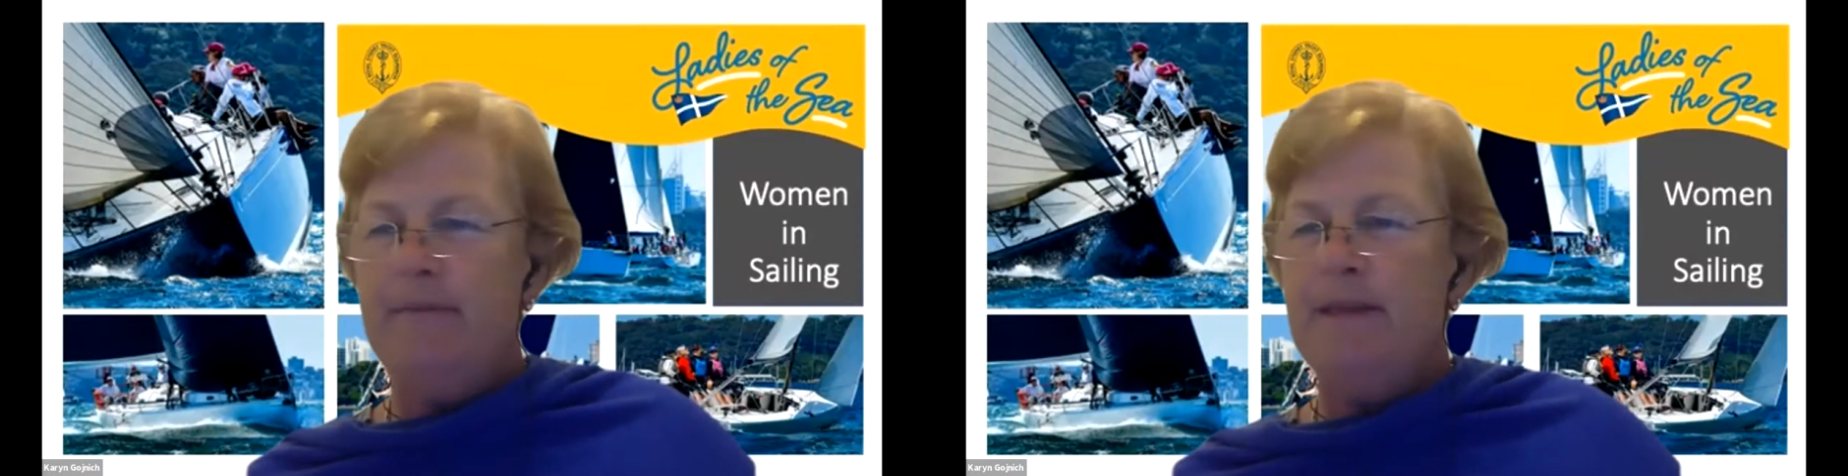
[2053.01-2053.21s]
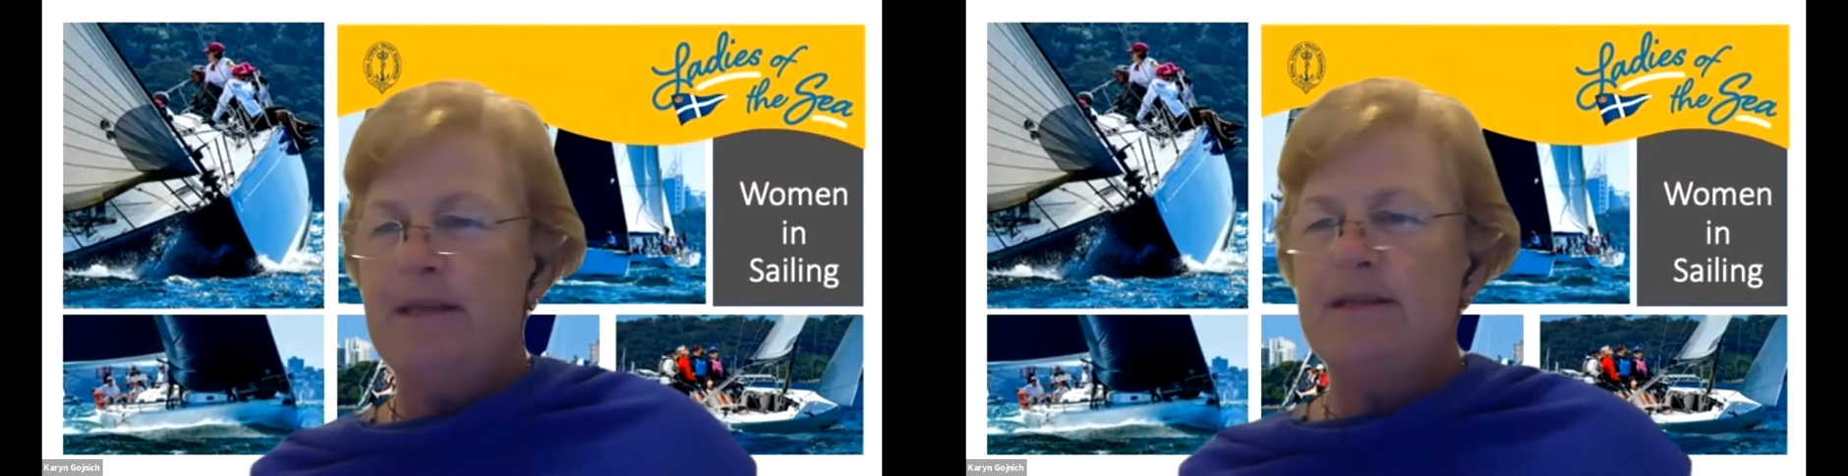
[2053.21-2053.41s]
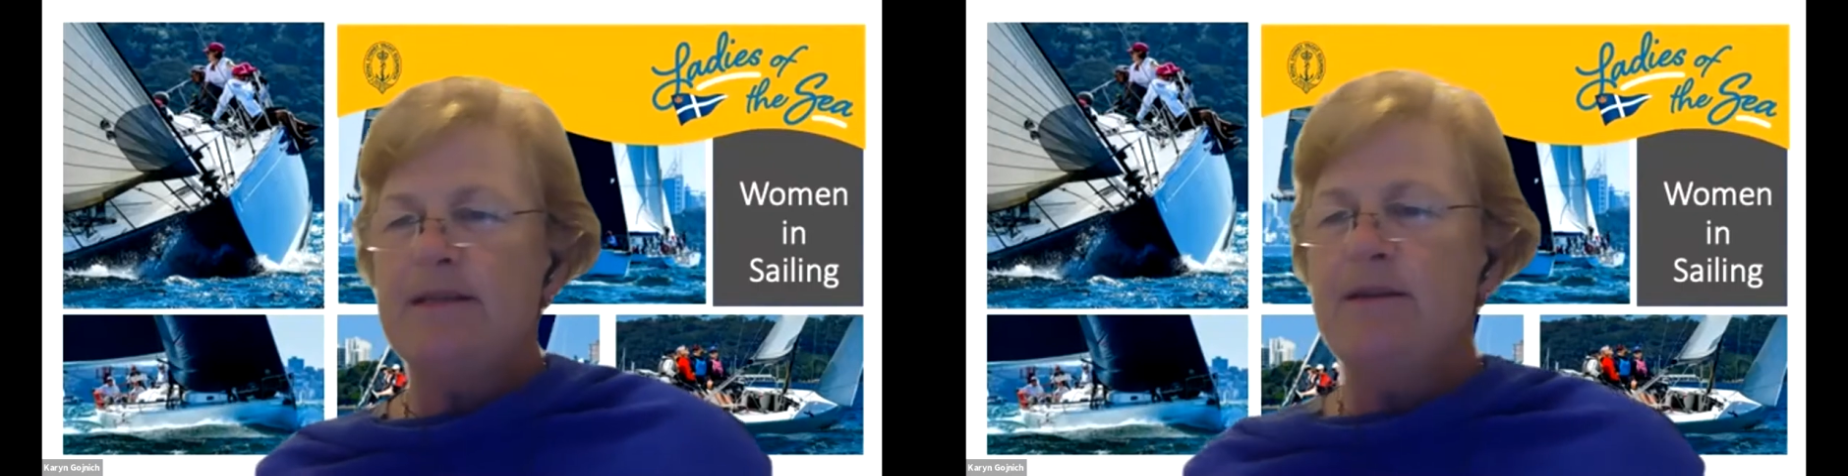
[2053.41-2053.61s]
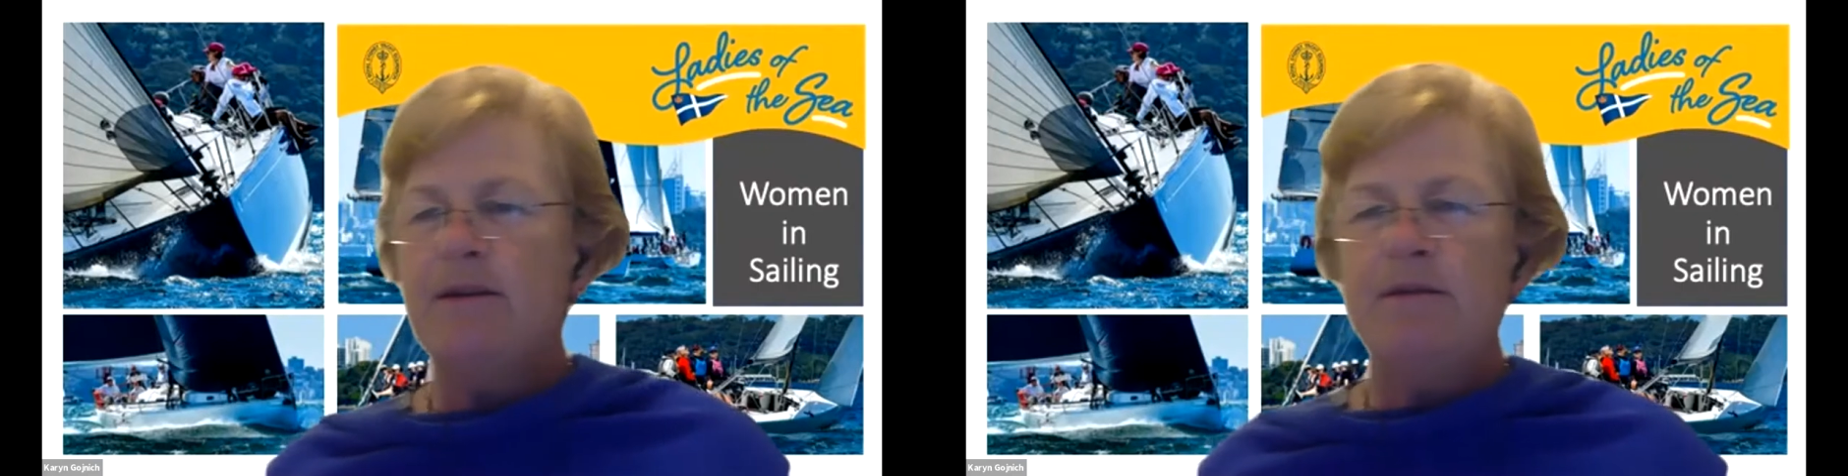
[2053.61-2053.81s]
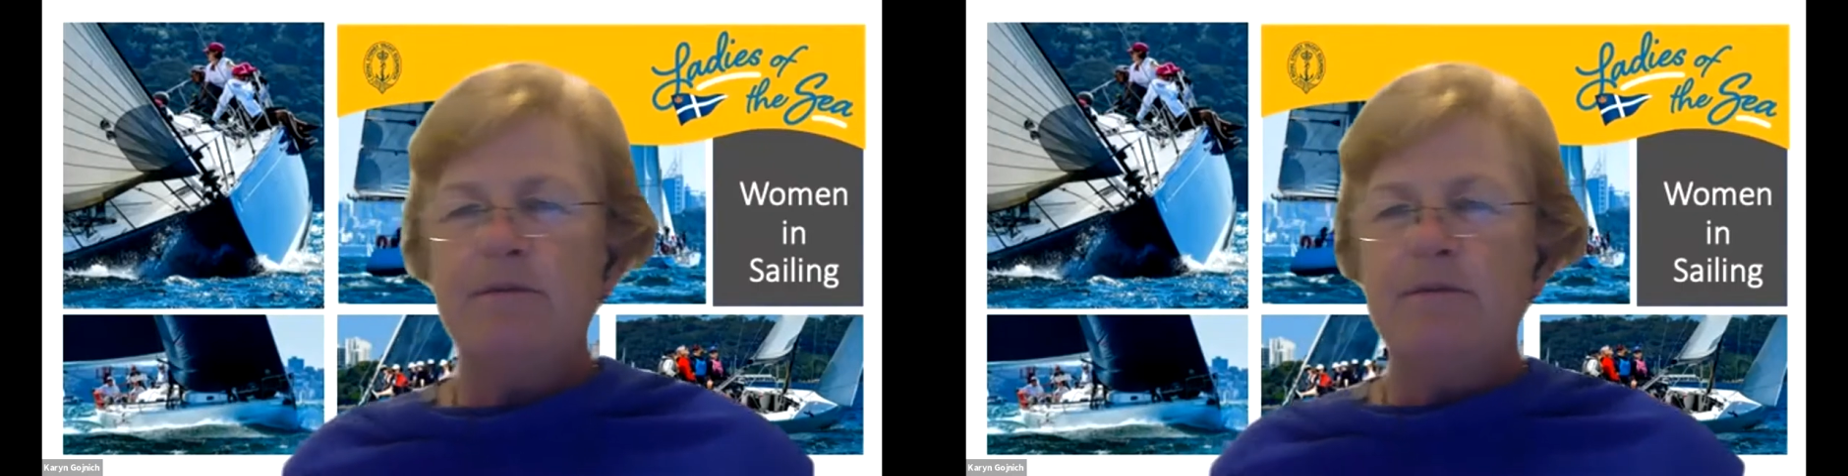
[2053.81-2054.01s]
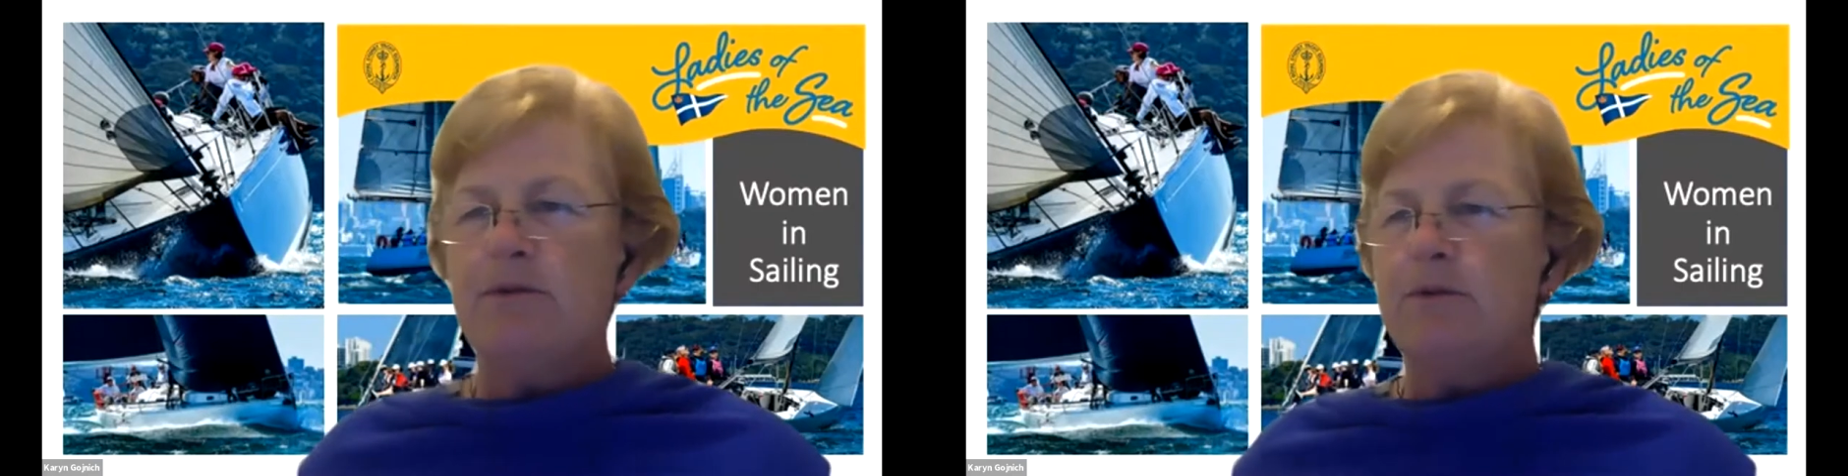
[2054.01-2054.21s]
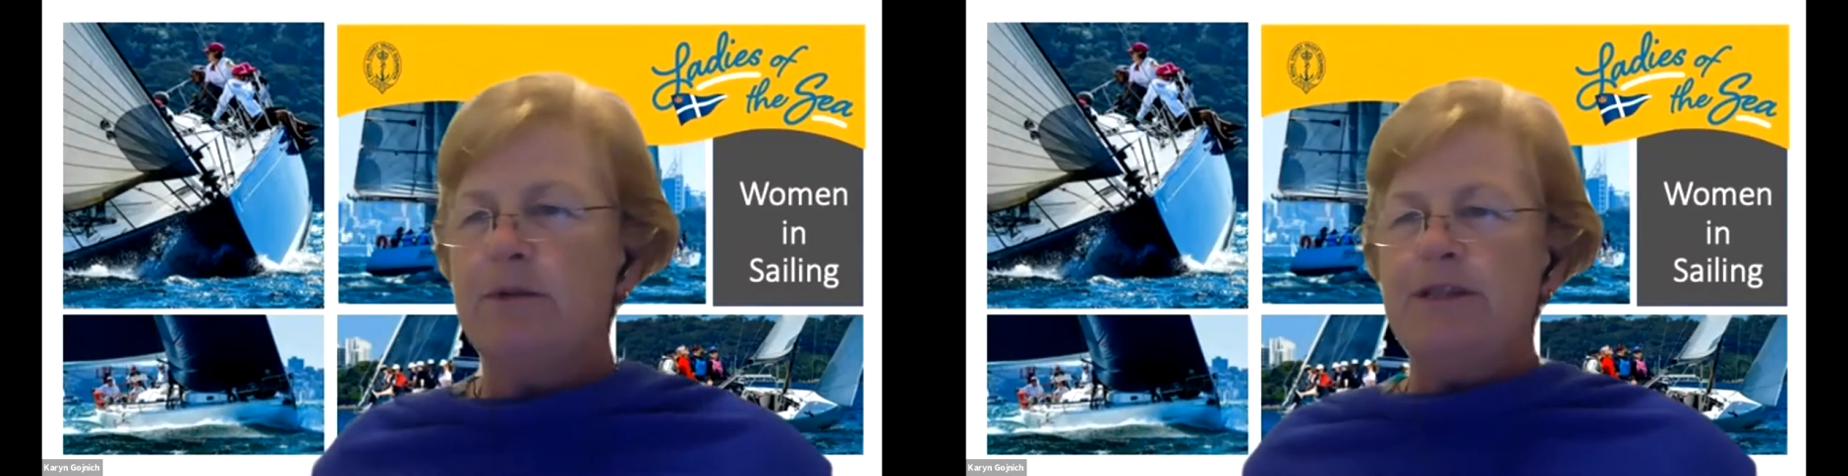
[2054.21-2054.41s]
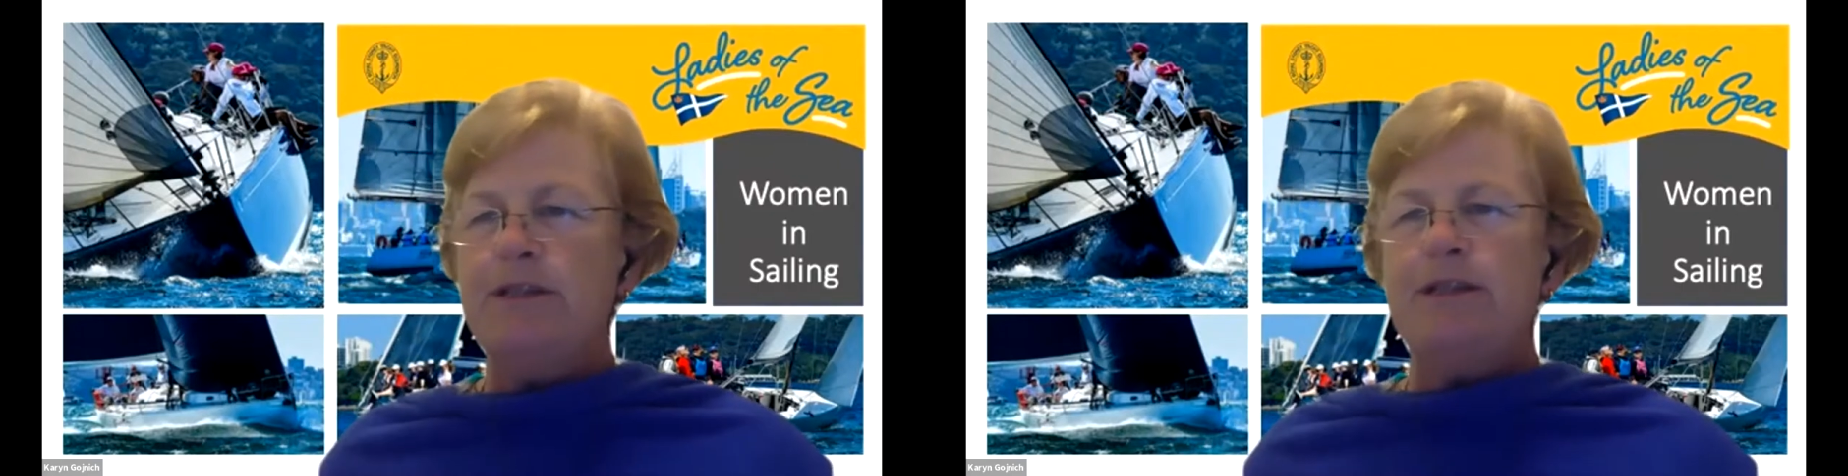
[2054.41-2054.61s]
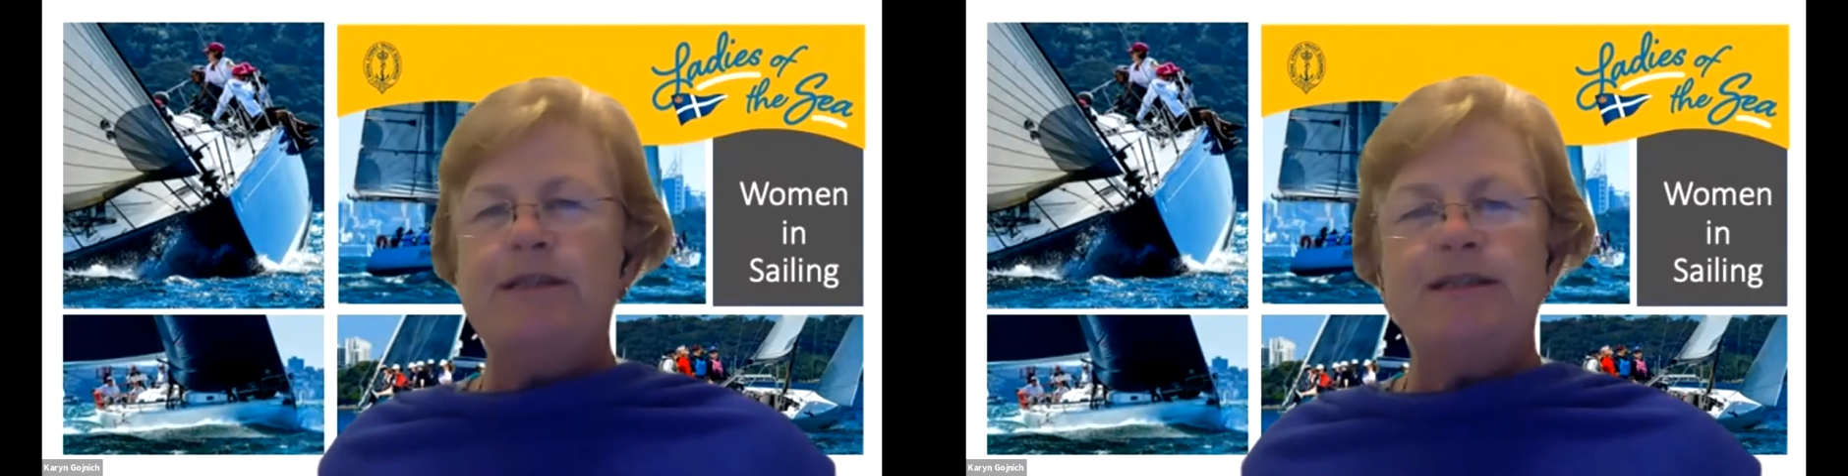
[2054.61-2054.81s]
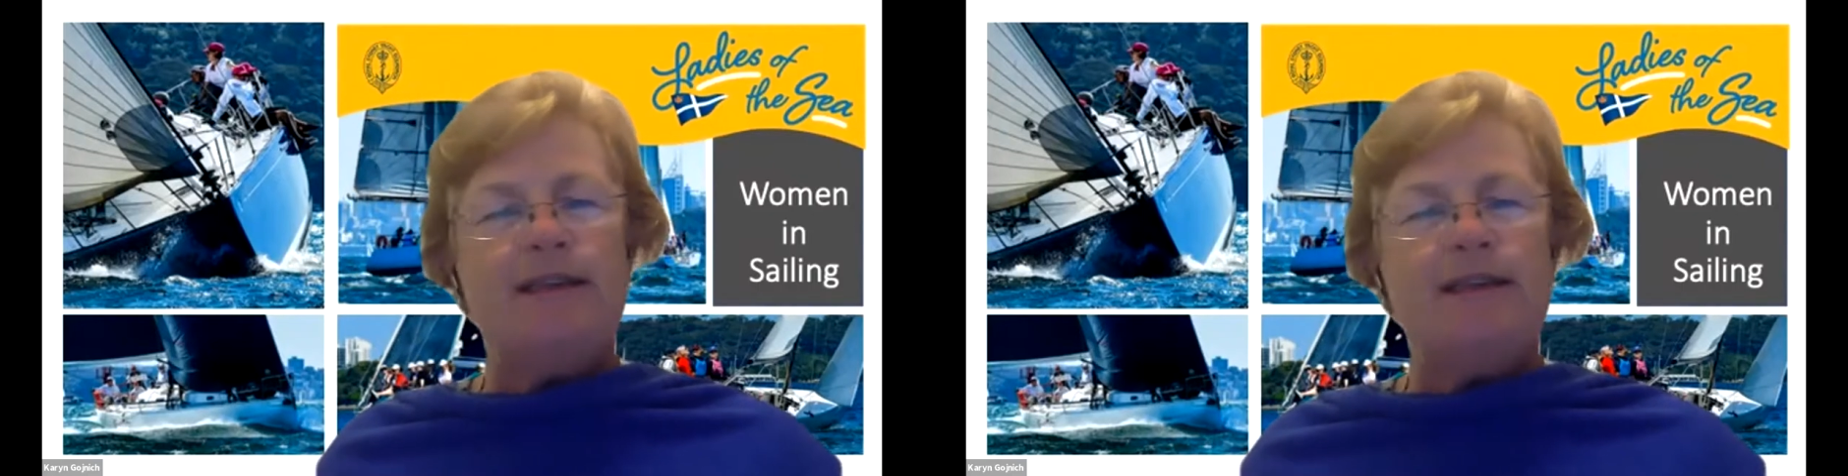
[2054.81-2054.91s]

there's no more questions,